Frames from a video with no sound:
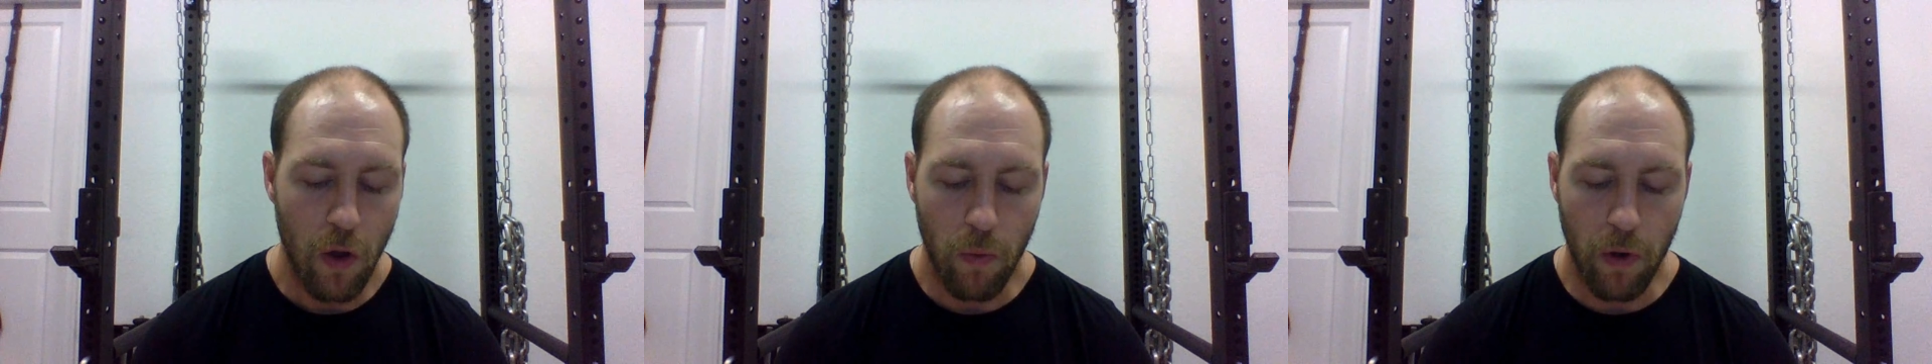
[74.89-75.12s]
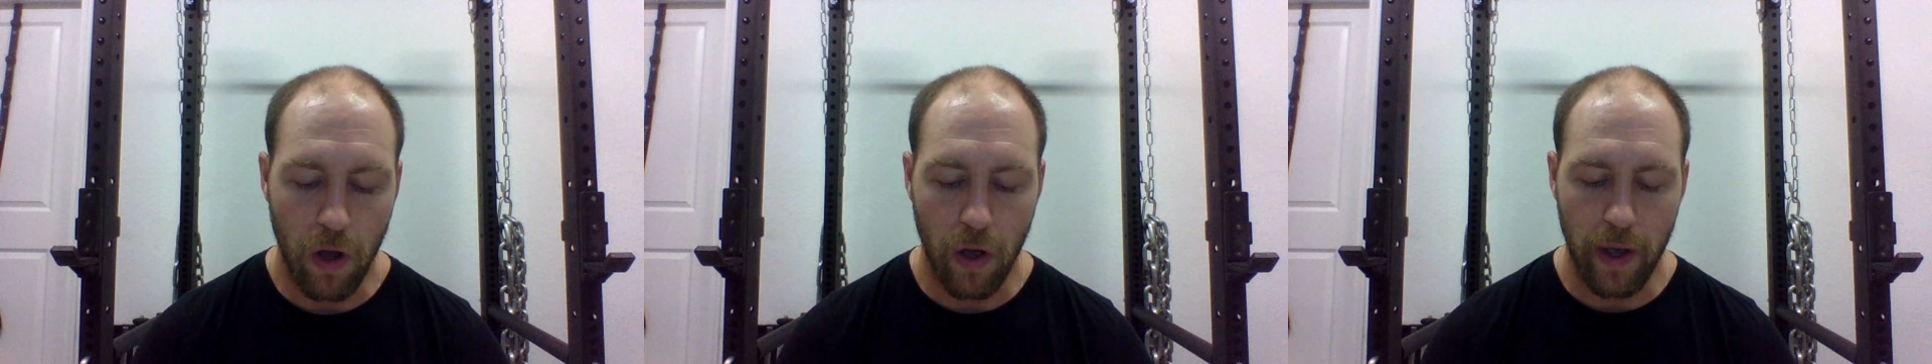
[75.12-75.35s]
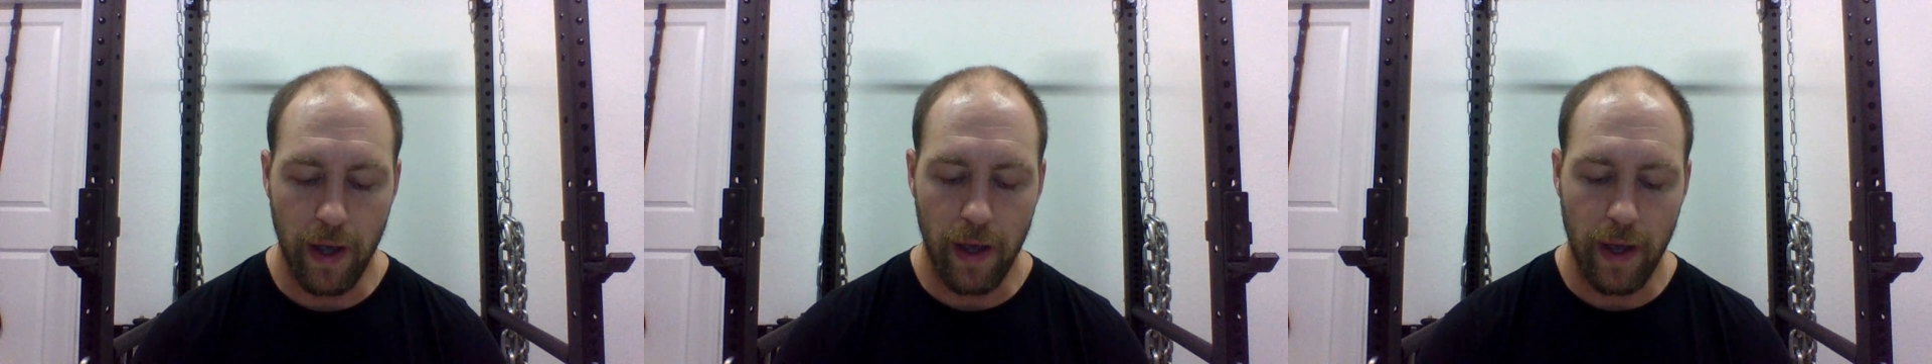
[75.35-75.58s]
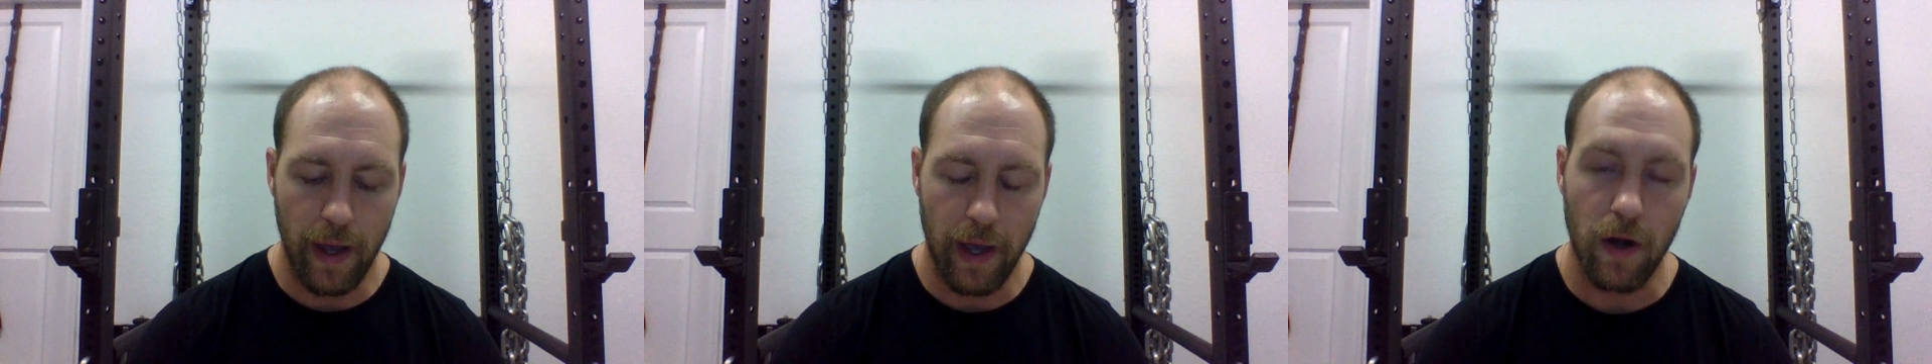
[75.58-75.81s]

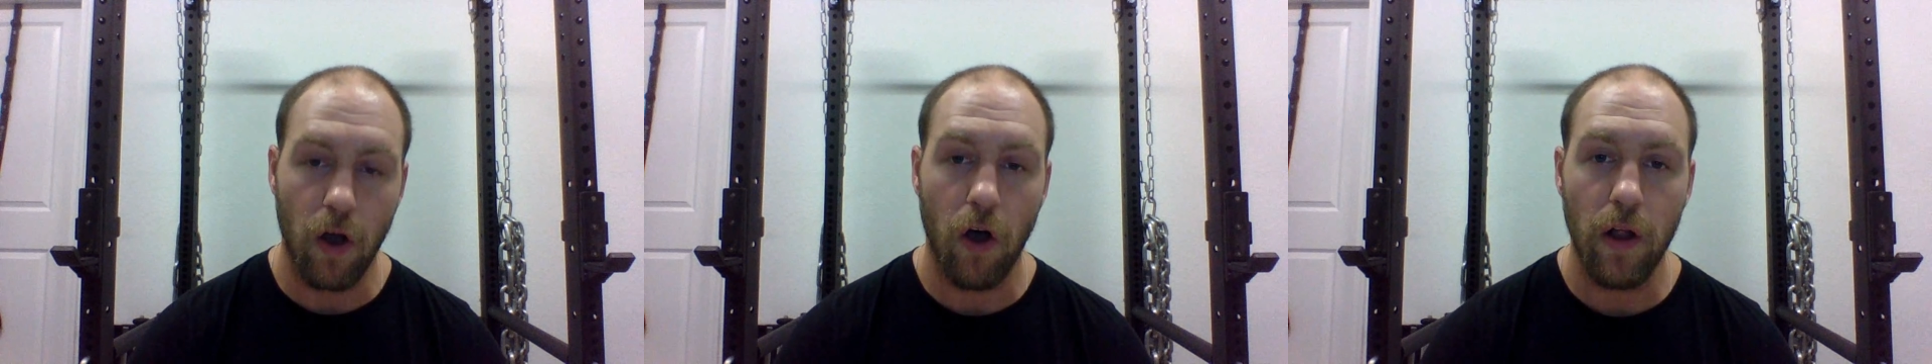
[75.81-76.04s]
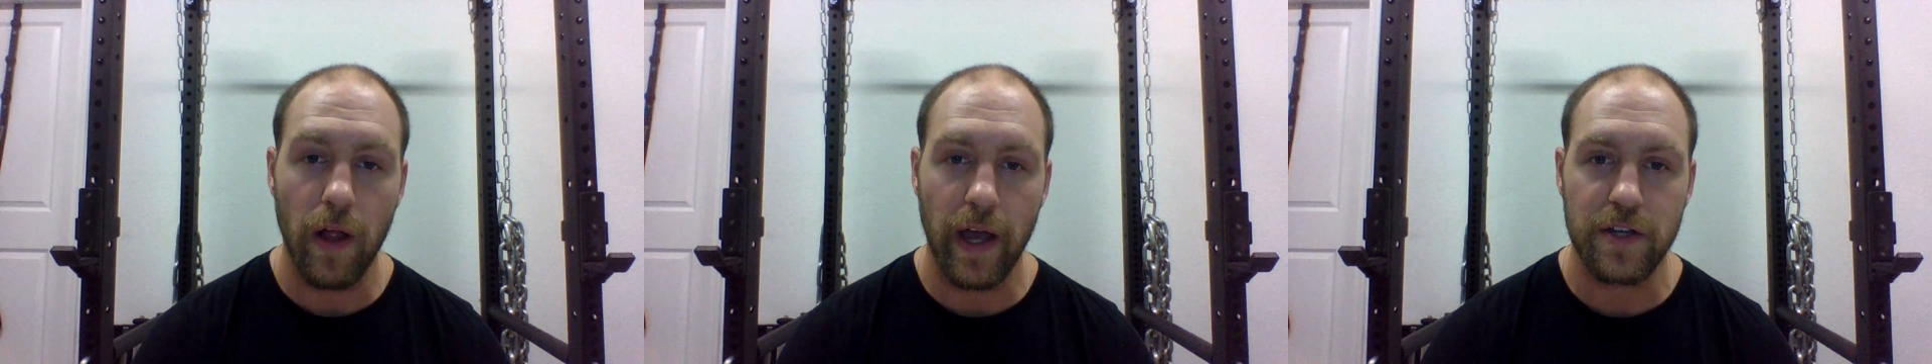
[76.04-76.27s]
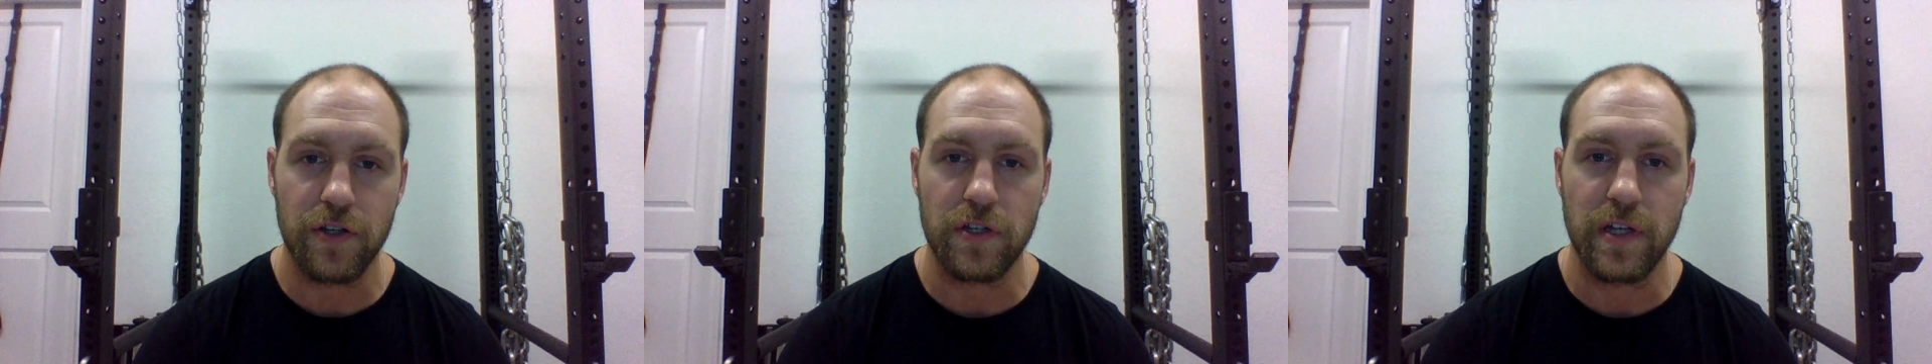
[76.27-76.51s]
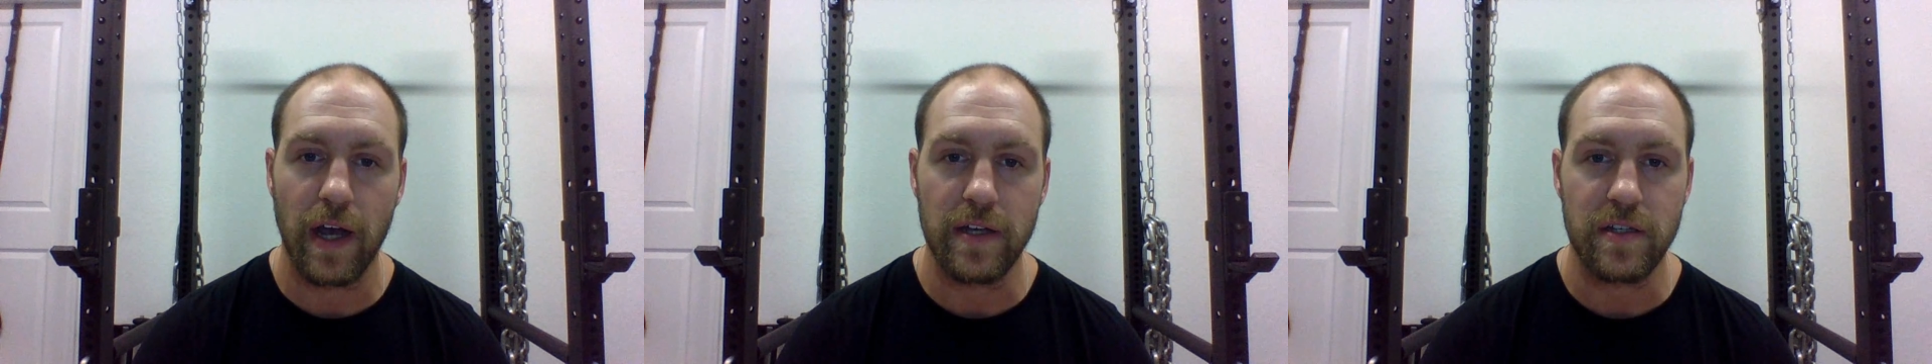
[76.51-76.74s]
Well, in all
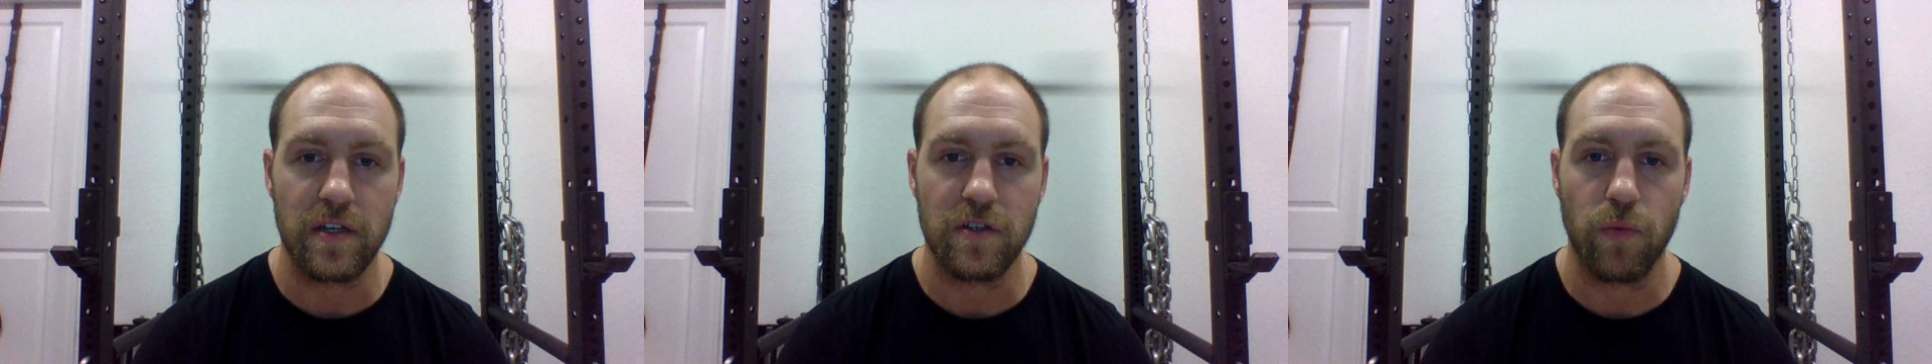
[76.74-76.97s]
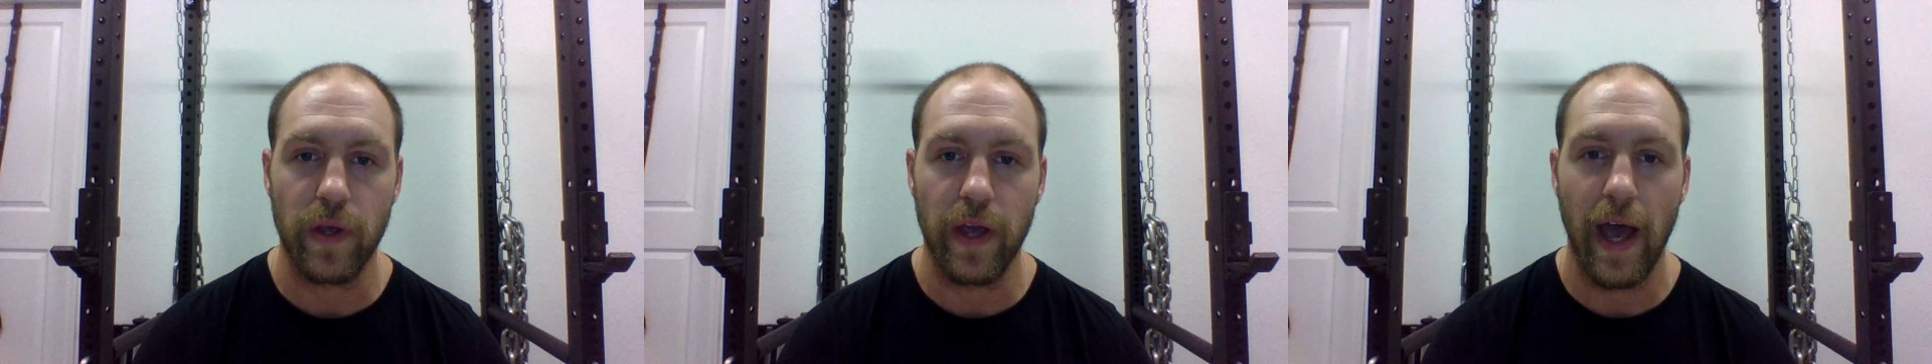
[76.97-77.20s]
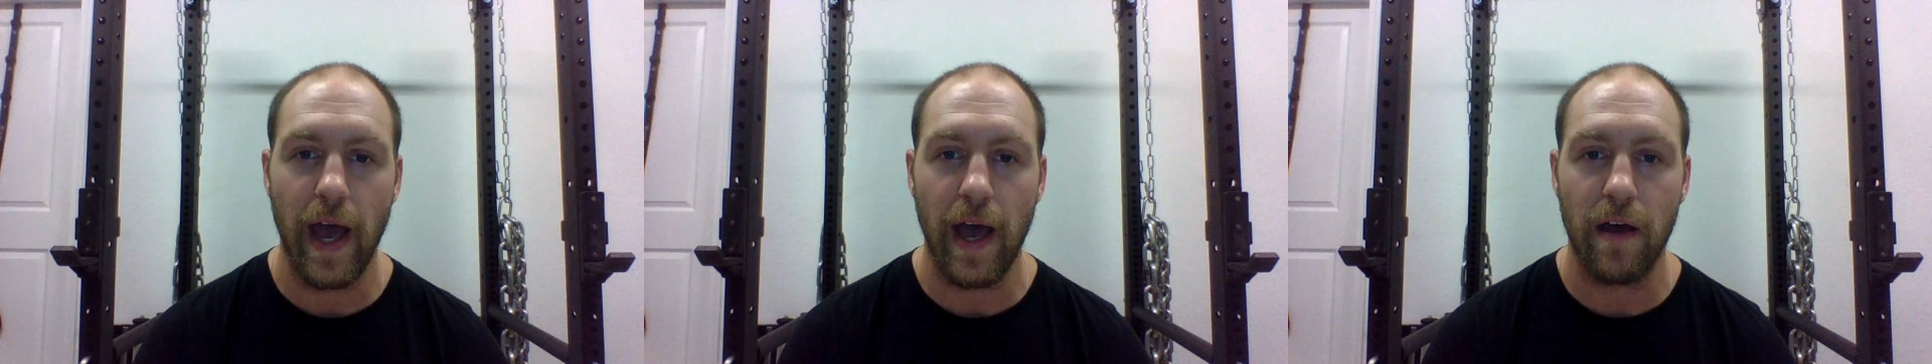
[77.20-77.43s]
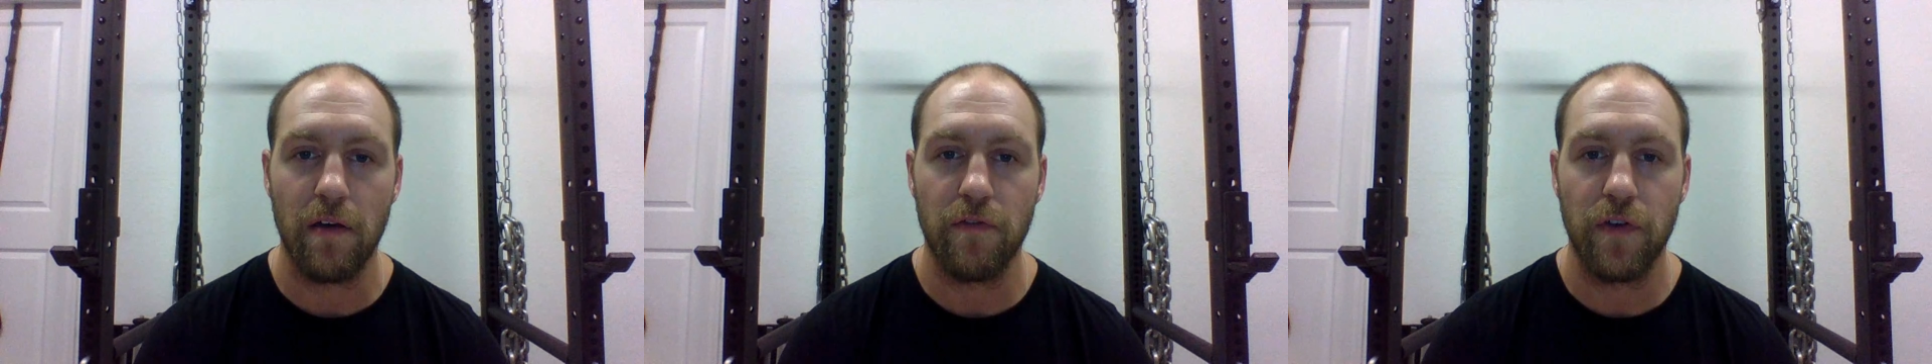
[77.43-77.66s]
exercises, we
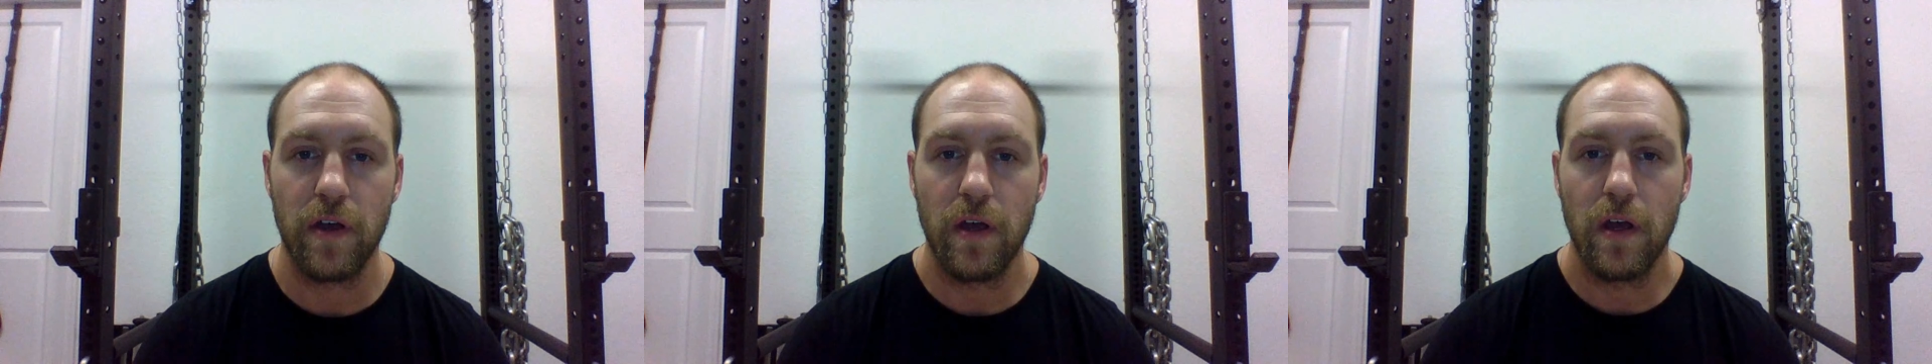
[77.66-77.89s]
have